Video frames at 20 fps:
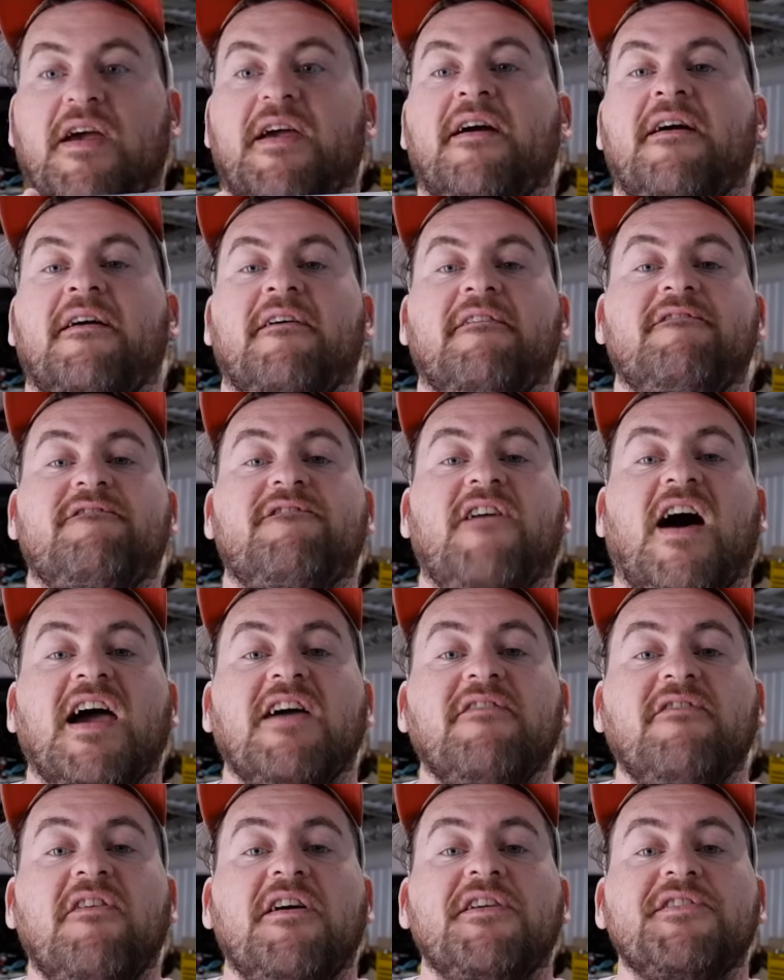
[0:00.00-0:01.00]
right,
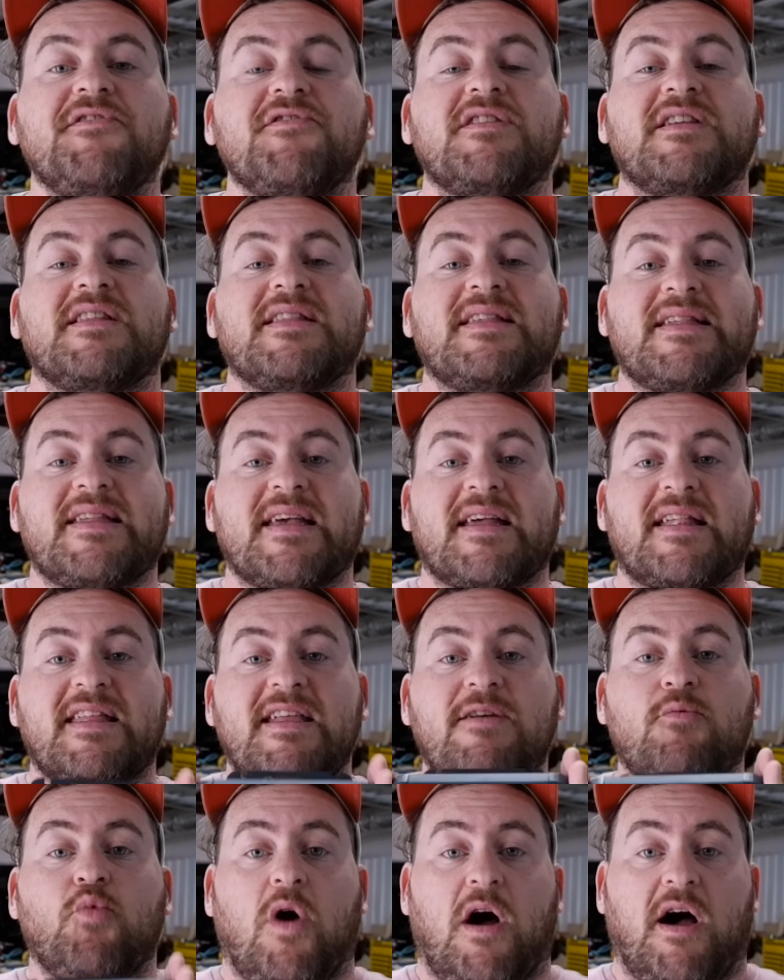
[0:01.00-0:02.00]

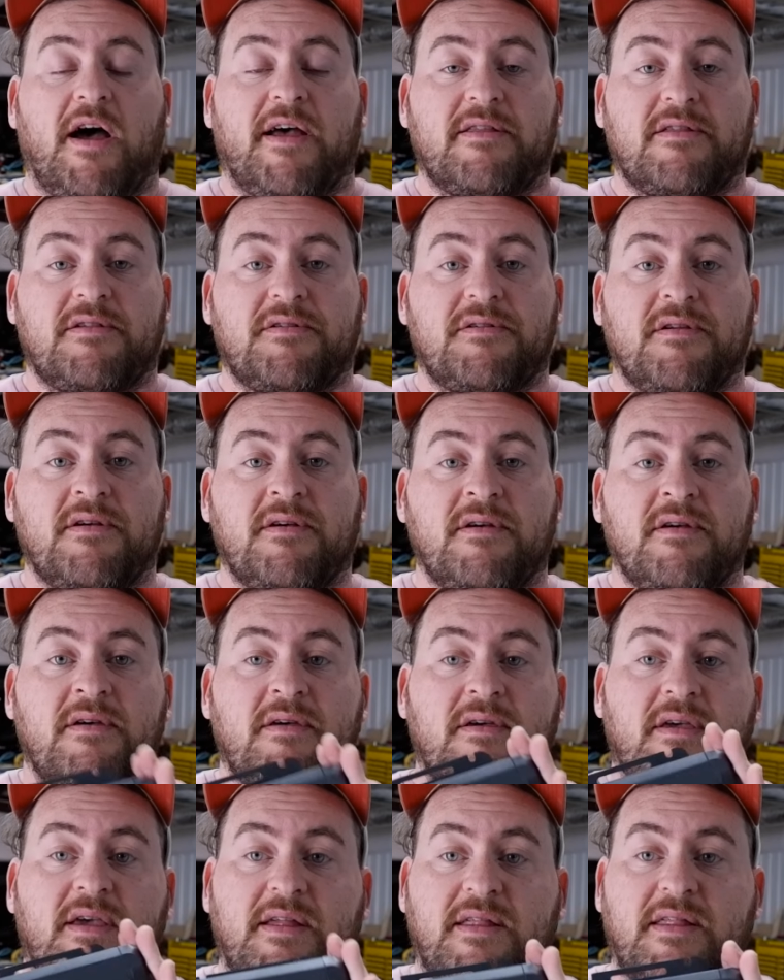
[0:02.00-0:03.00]
560 watts
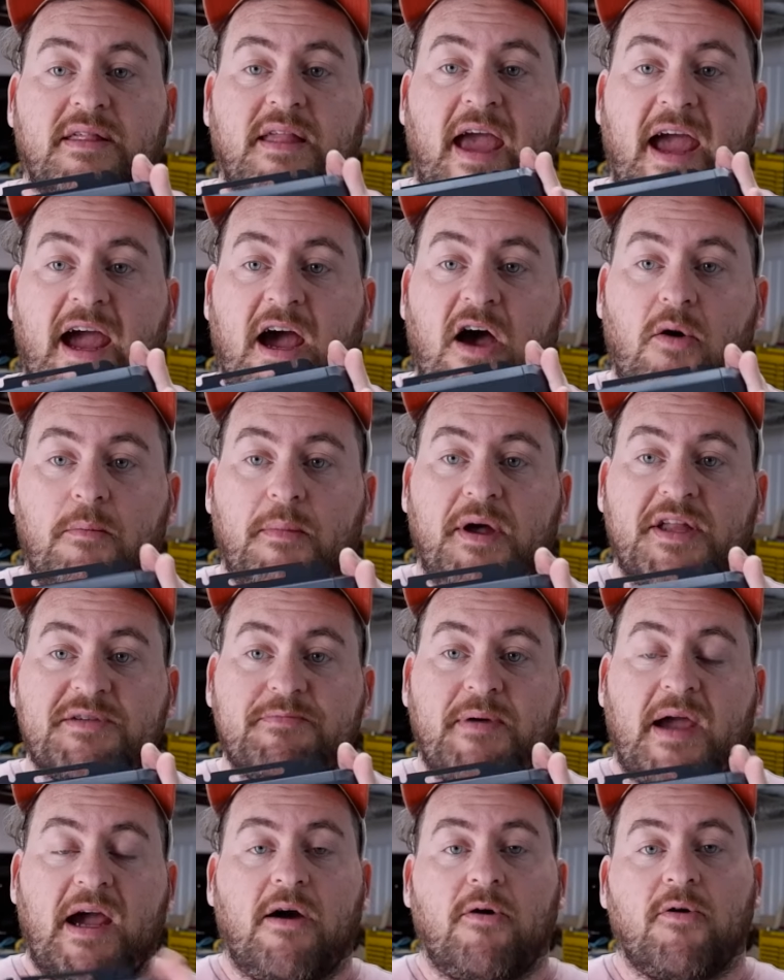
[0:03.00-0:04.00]
is how
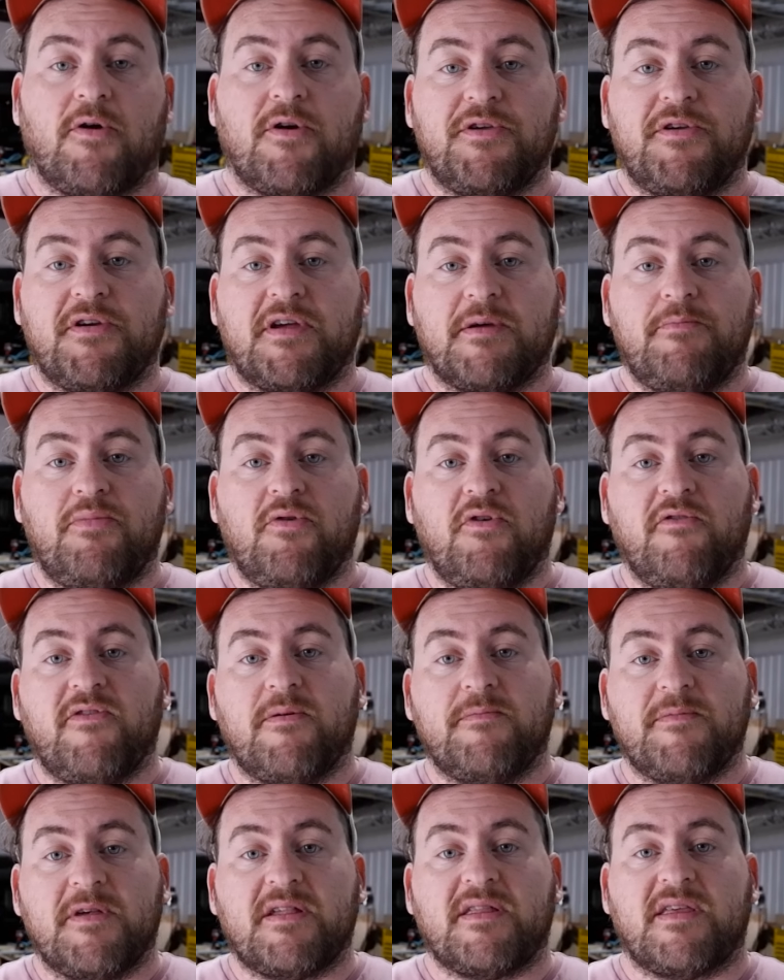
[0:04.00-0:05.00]
much power you can pull
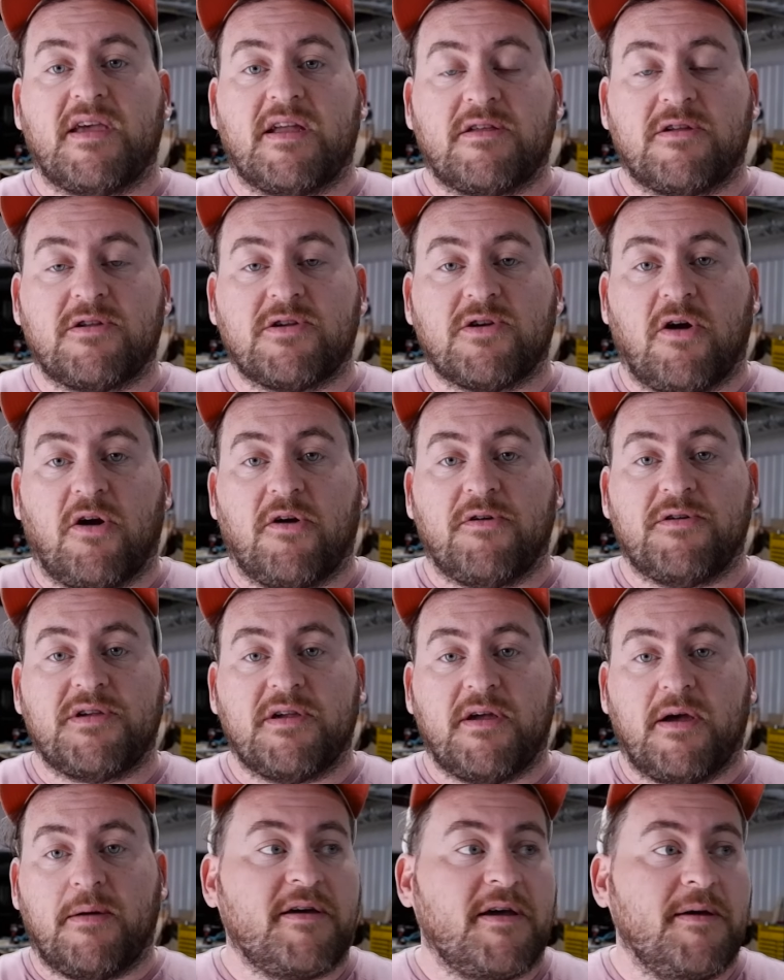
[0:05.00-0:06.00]
from this thing to
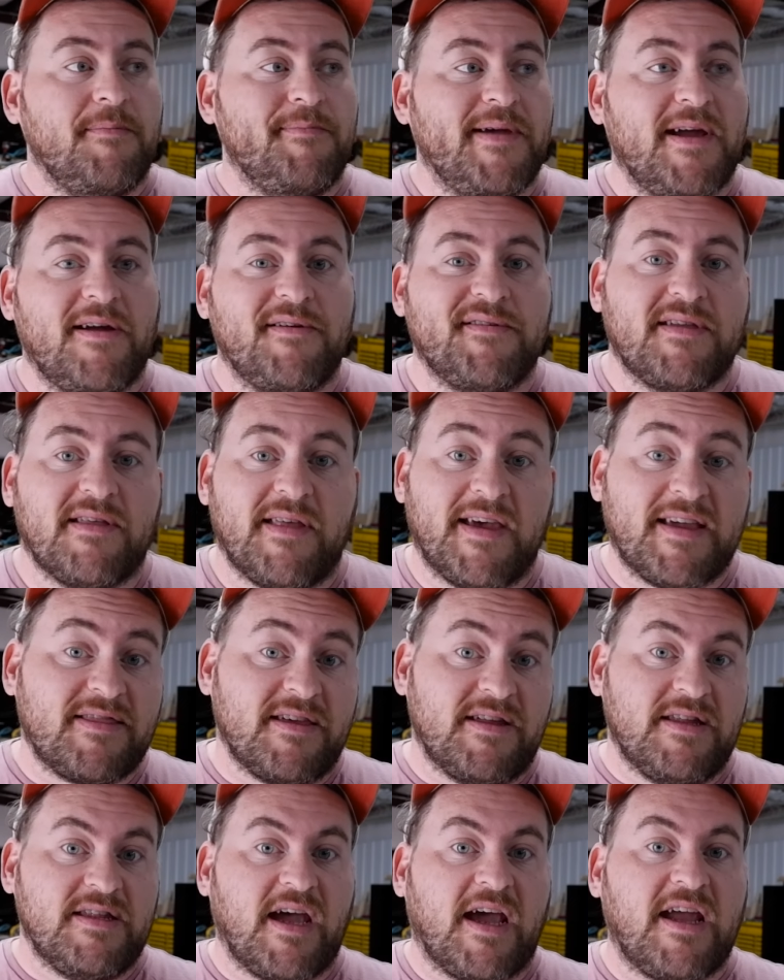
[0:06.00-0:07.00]
charge, compared to like
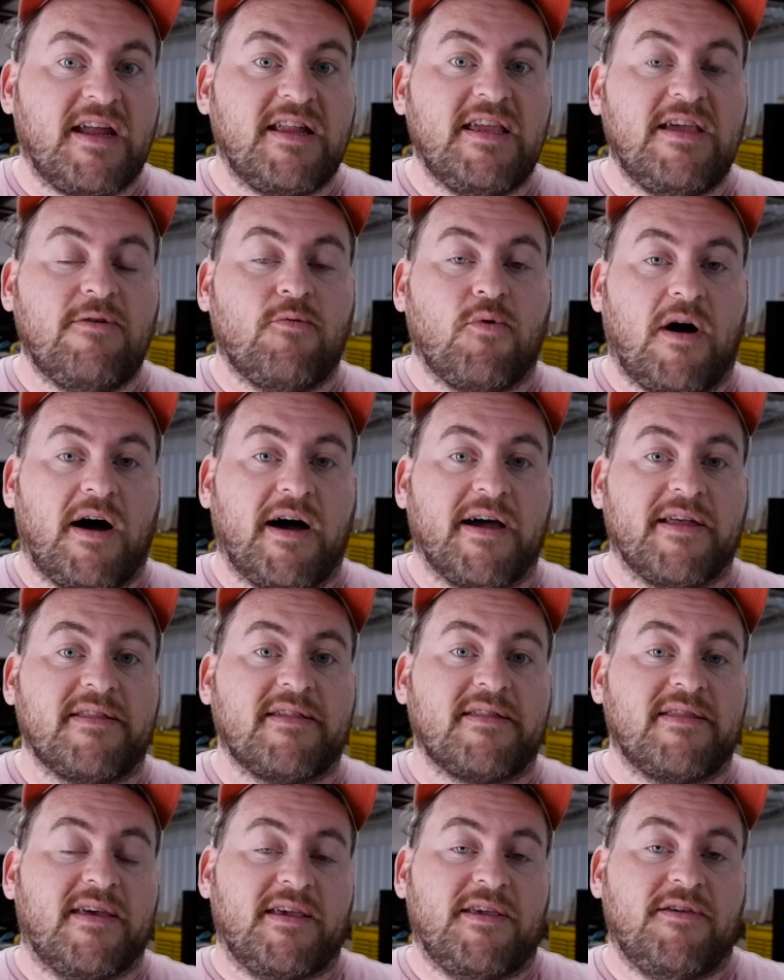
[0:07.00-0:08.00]
the 90
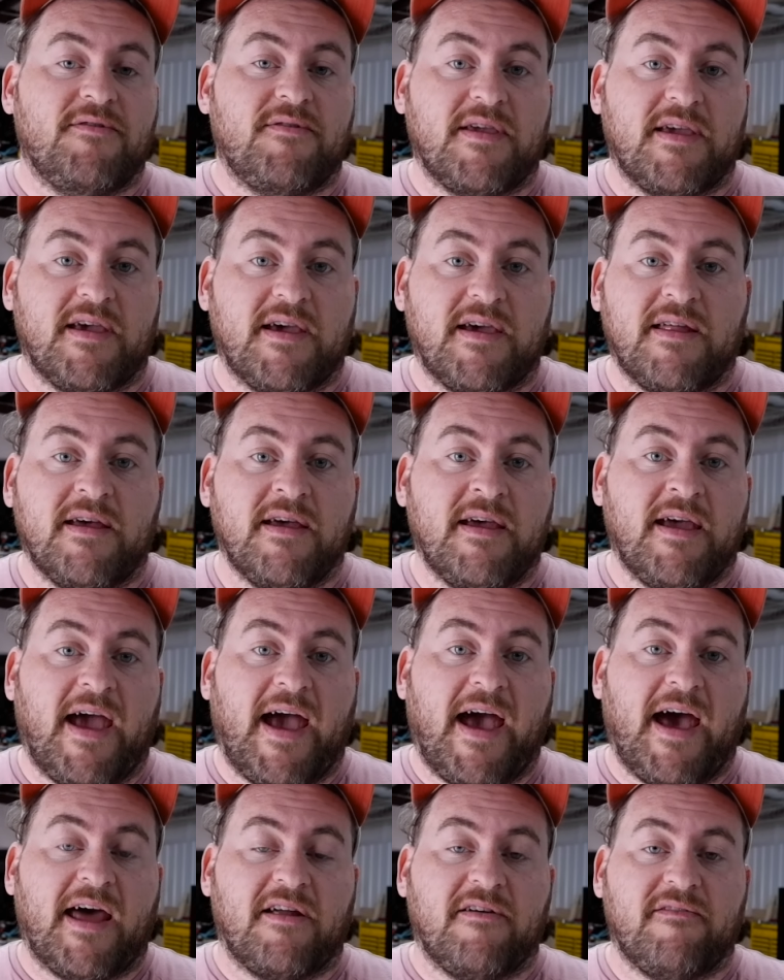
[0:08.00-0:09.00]
watts that you get
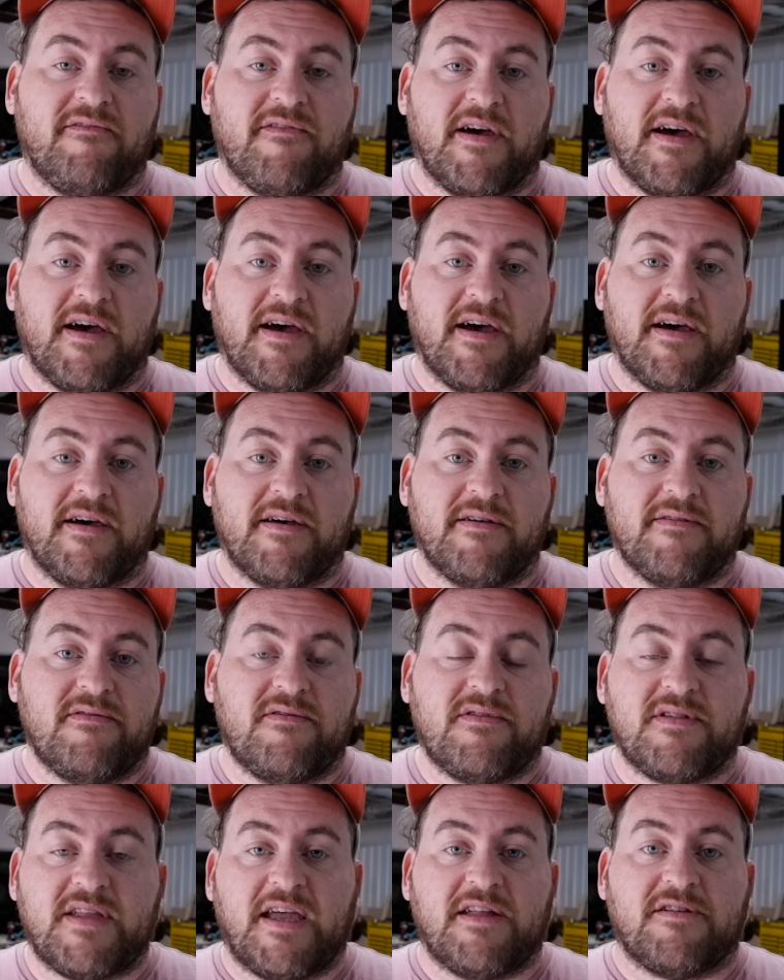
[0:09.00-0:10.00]
out of a
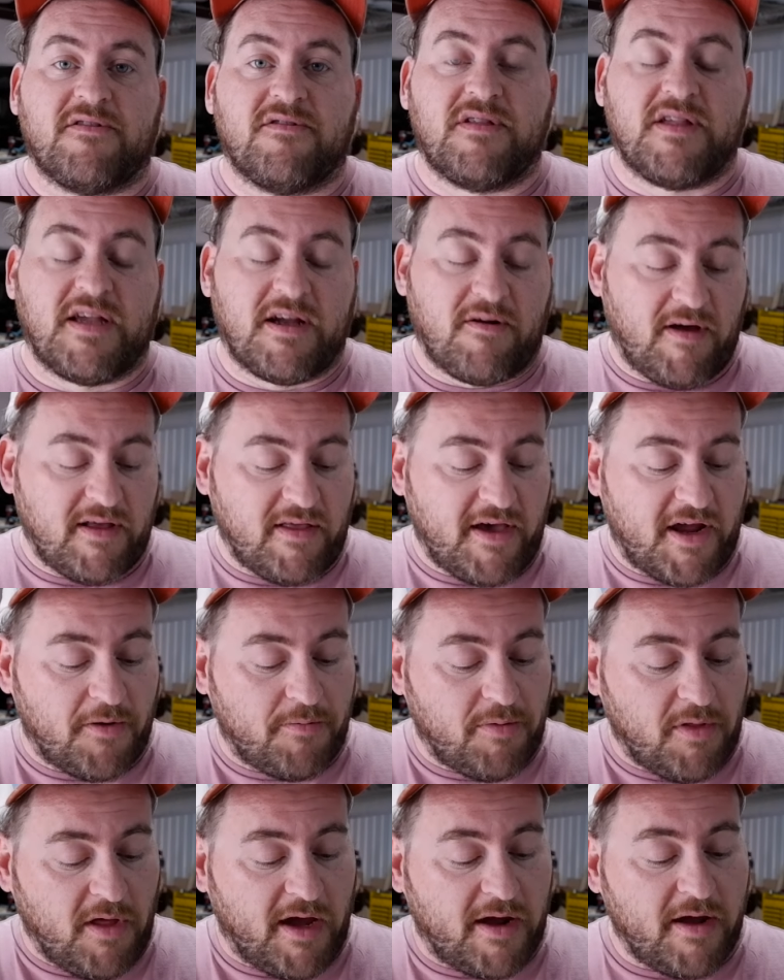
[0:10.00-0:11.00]
standard cigarette
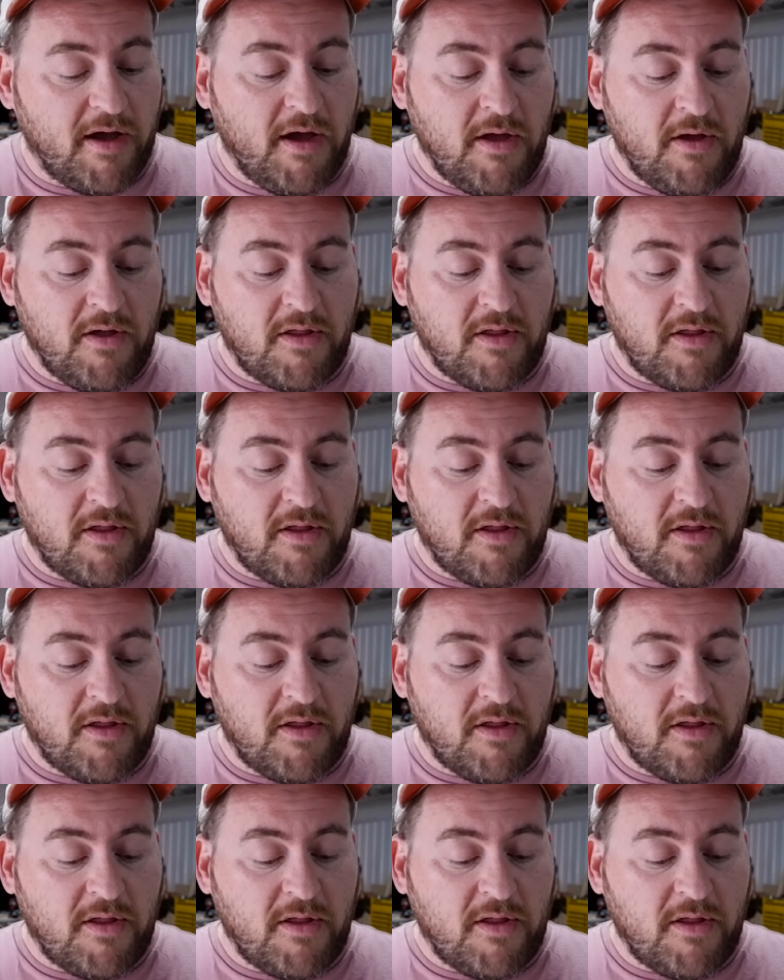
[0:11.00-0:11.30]
lighter plug.